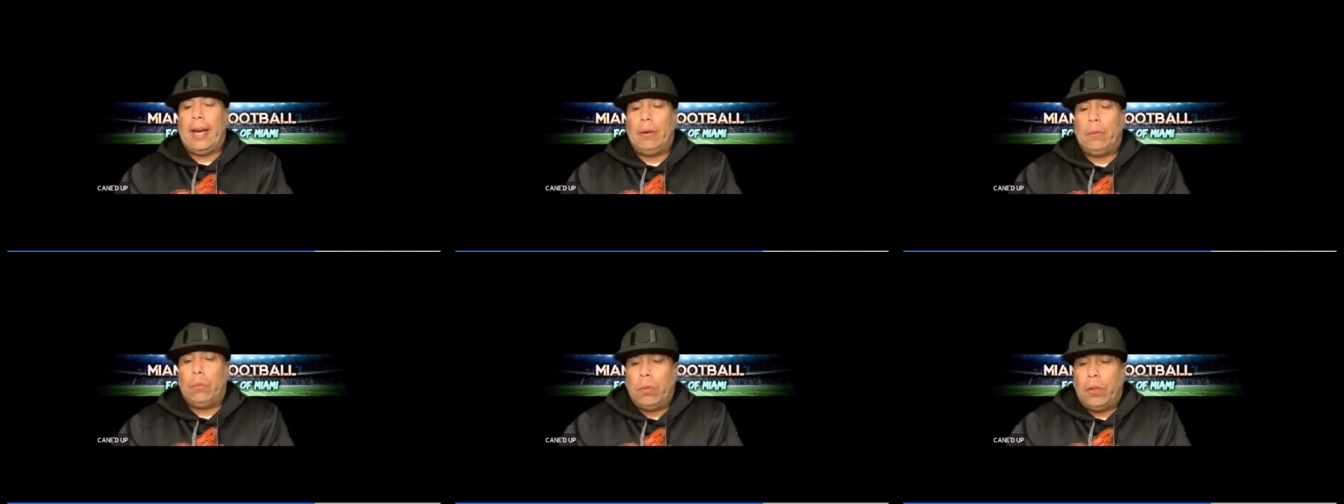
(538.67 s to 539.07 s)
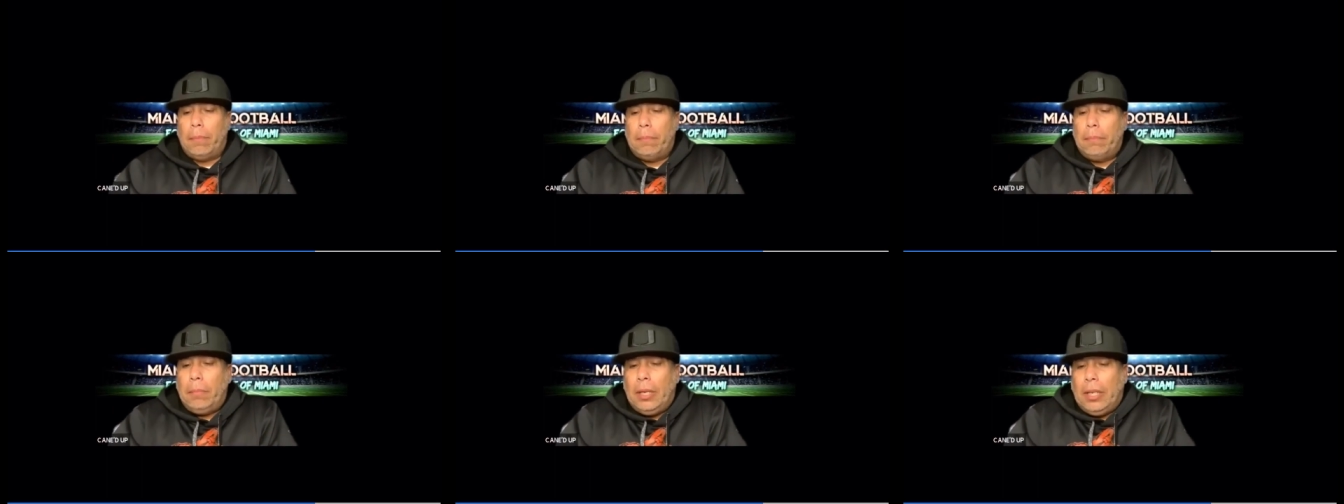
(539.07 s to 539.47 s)
the
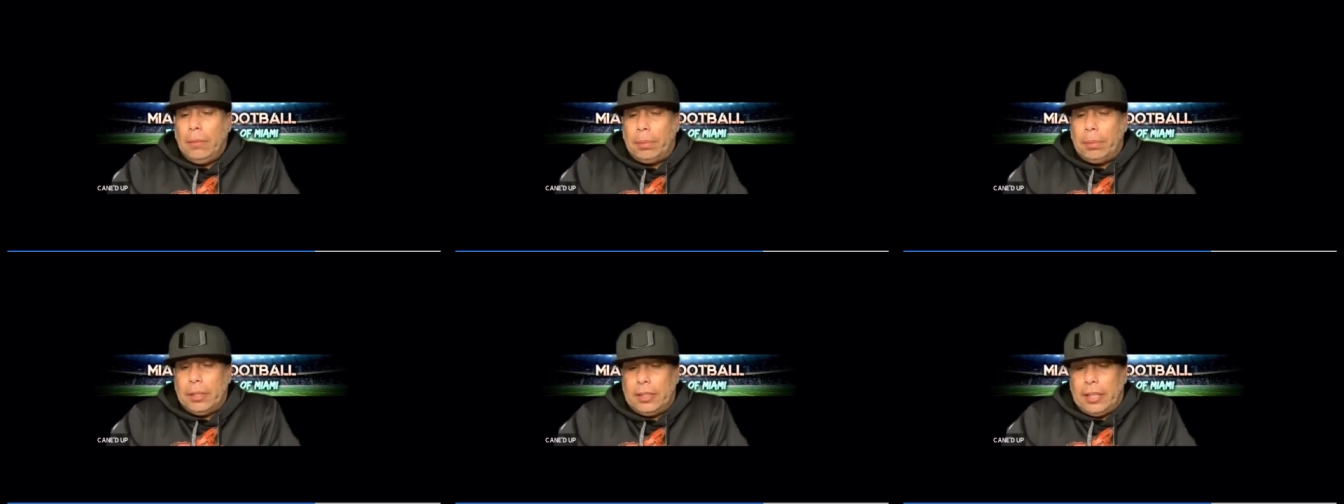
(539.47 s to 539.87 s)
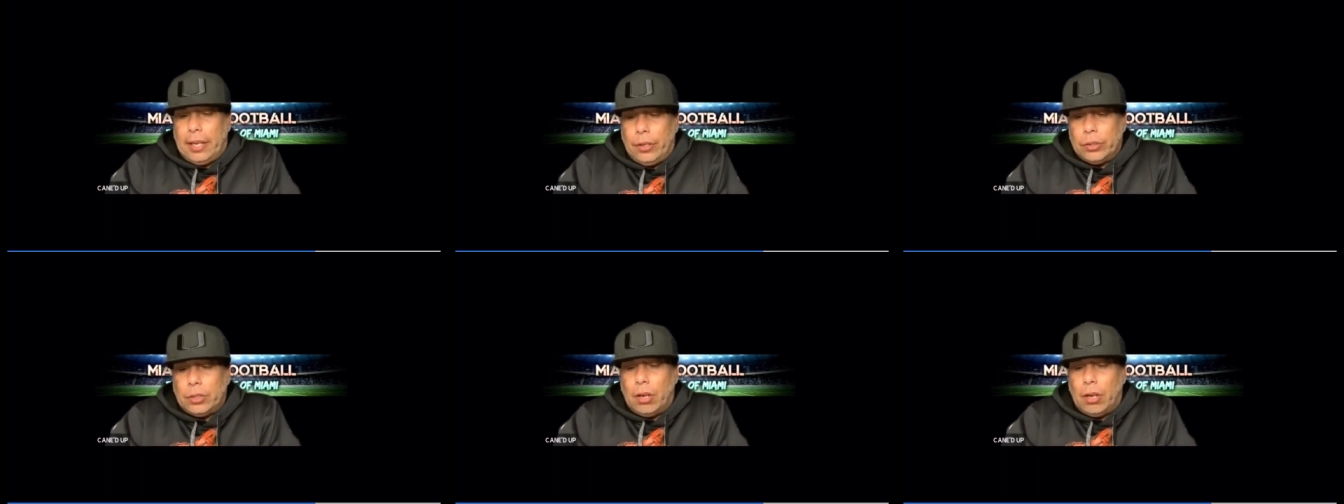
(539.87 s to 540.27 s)
meat and potatoes
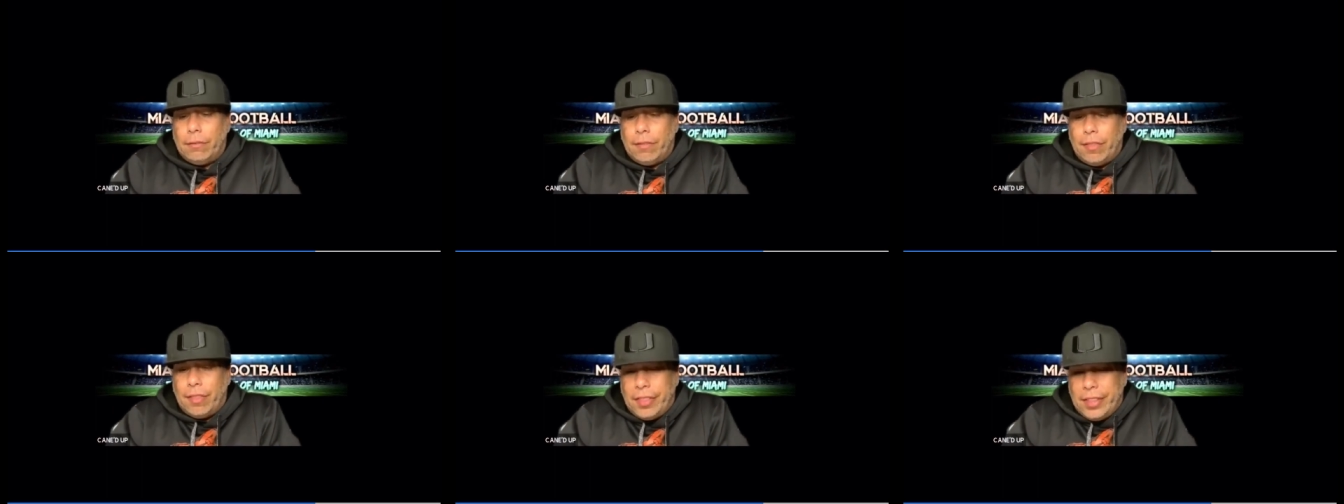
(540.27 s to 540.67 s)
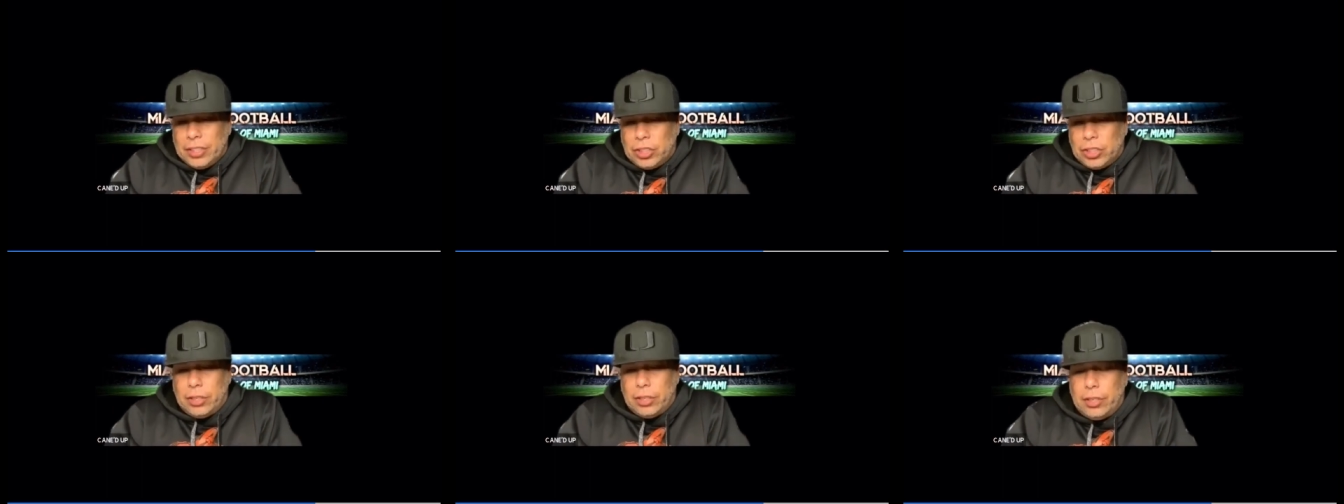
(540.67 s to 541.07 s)
of this
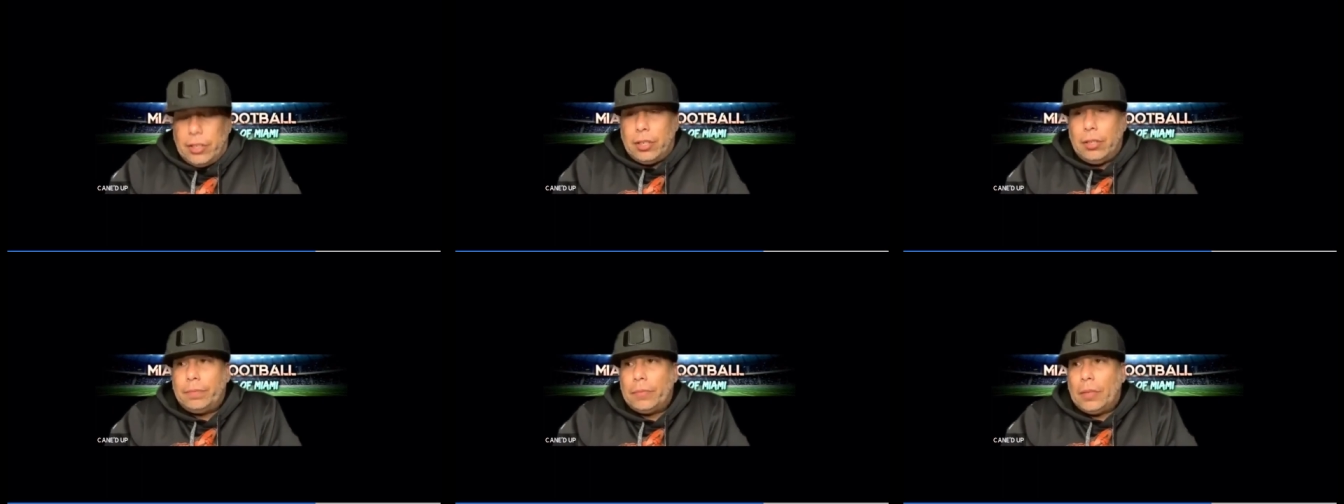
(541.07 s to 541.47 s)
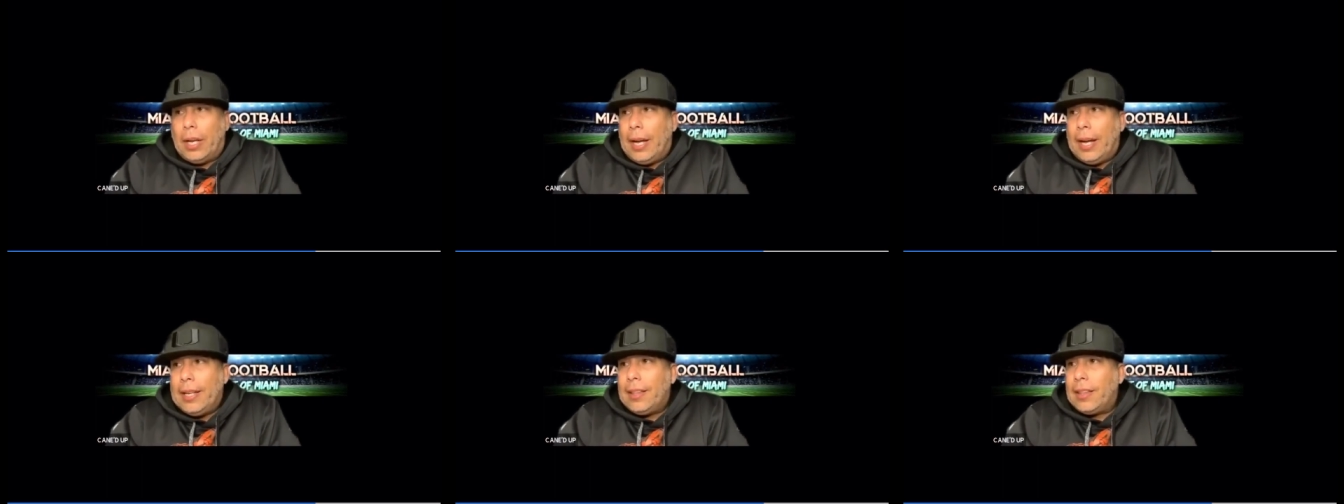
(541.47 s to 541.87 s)
year, I
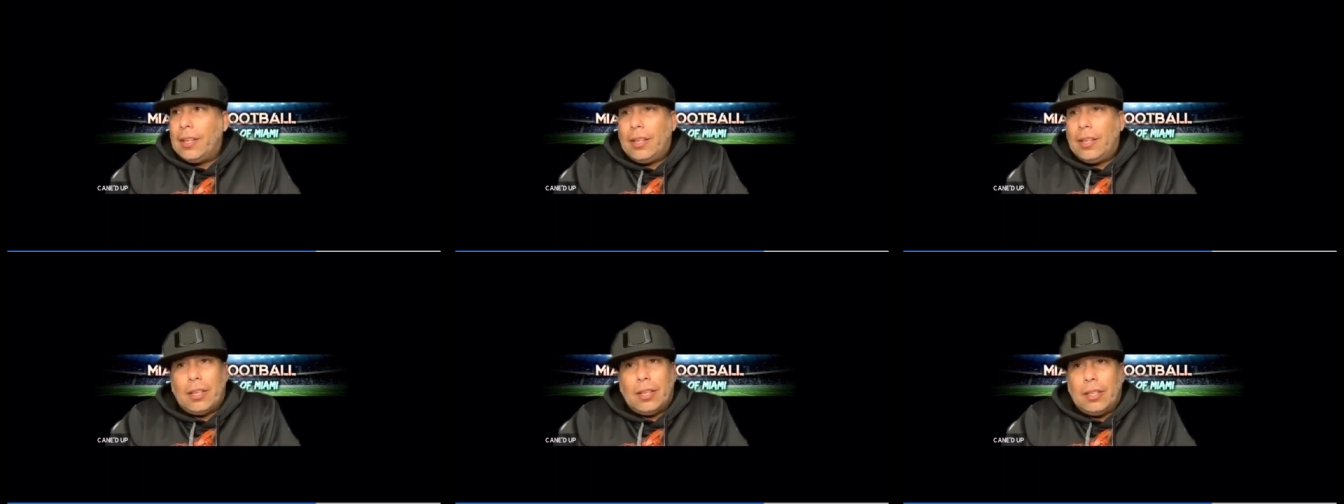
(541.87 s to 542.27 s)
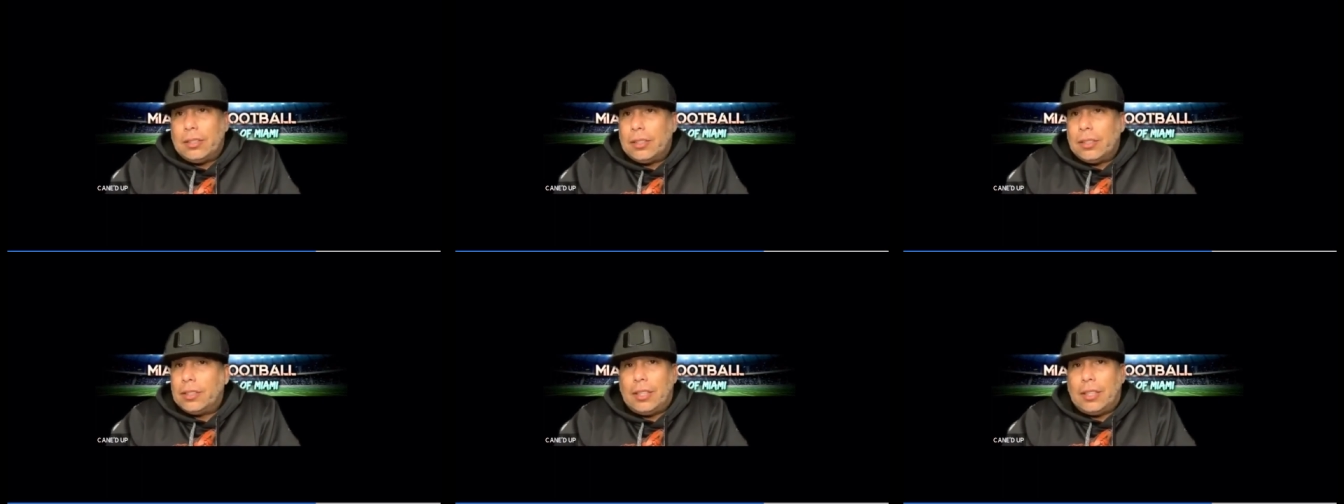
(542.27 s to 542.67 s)
think it's a
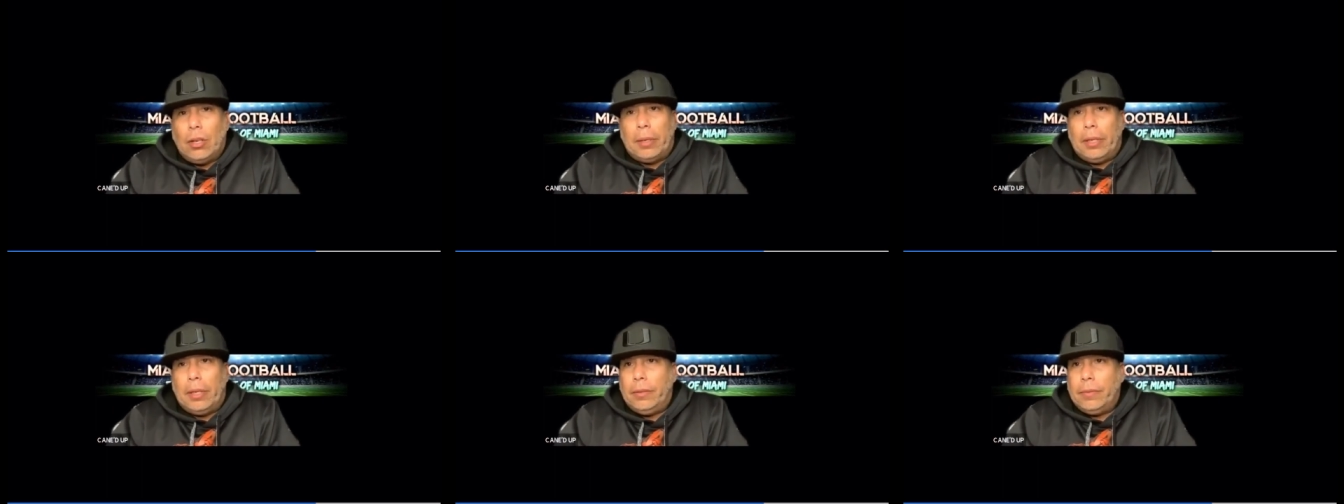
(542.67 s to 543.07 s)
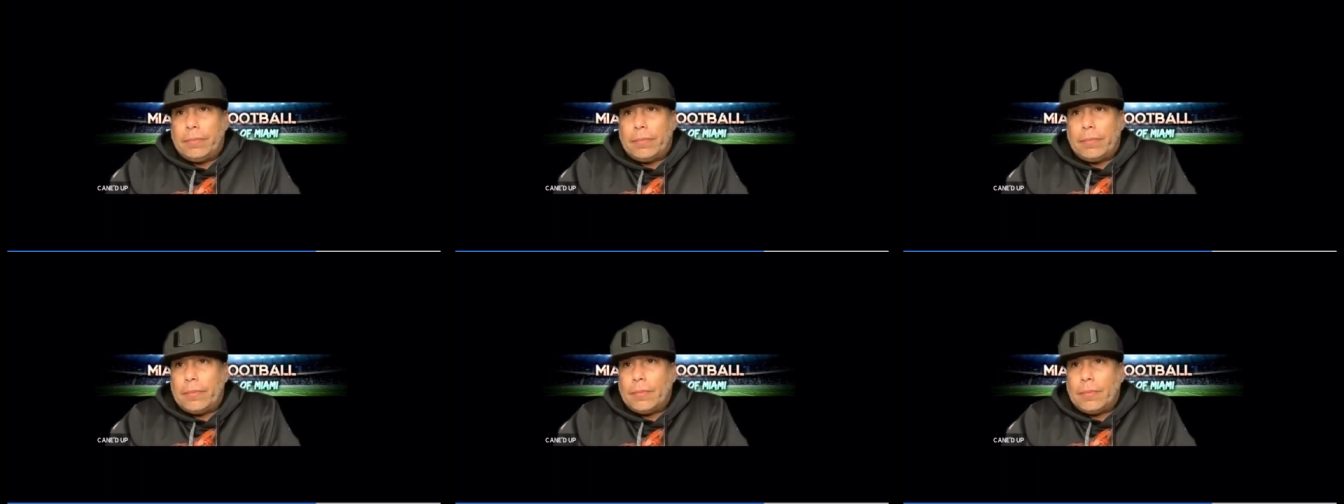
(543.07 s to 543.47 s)
stalemate.
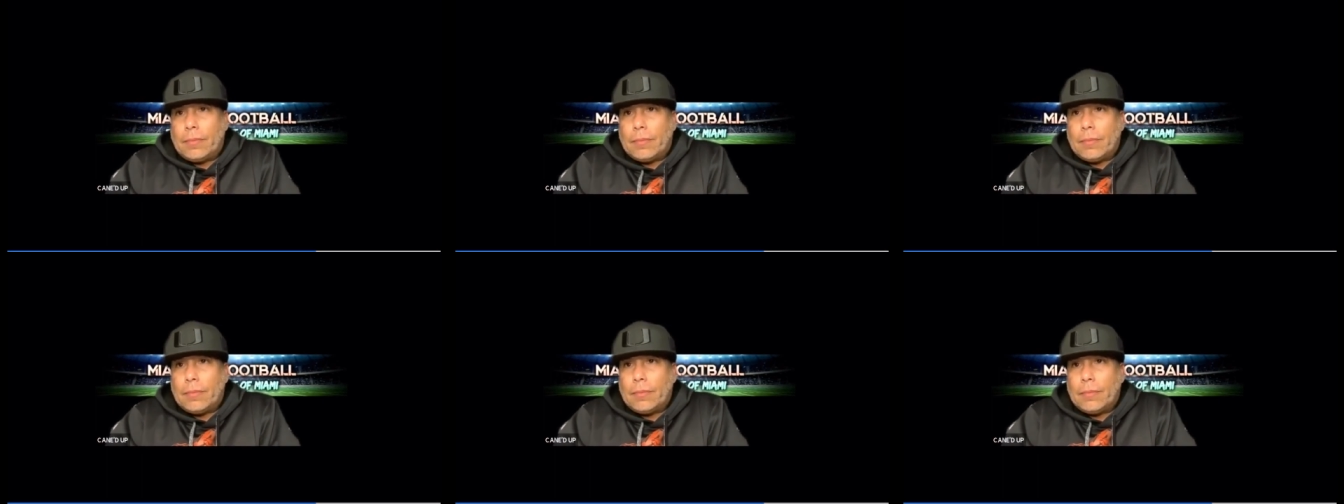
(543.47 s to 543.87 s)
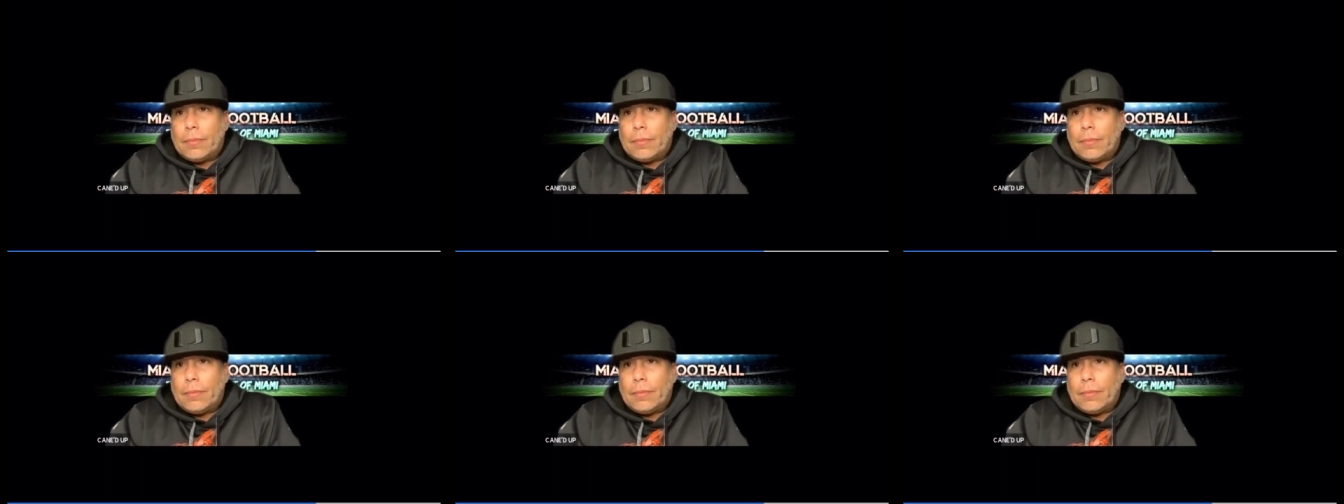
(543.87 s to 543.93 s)
I